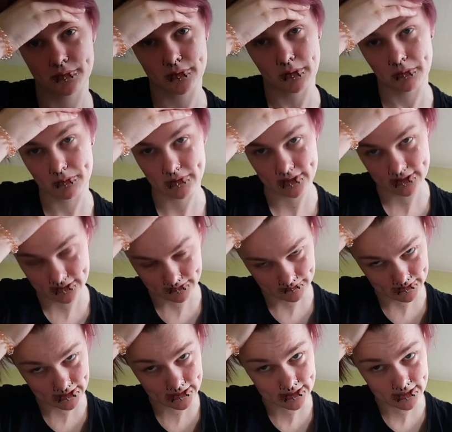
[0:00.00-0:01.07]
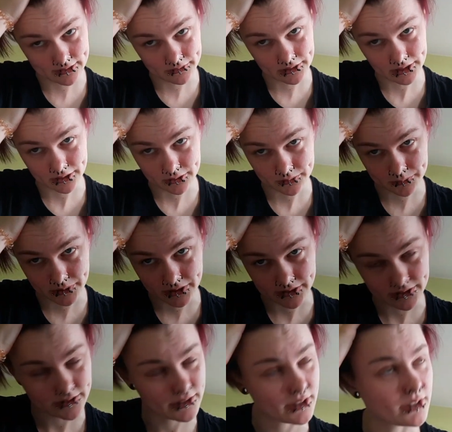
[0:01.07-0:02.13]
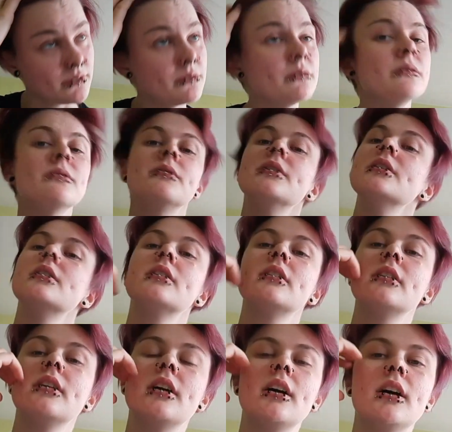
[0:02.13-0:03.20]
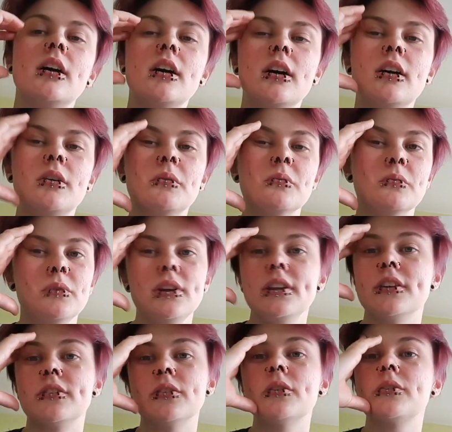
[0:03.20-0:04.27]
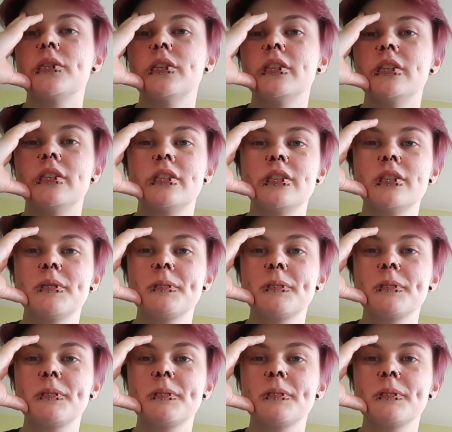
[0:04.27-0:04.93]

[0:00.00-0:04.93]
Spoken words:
probably lay down now because I feel really exhausted.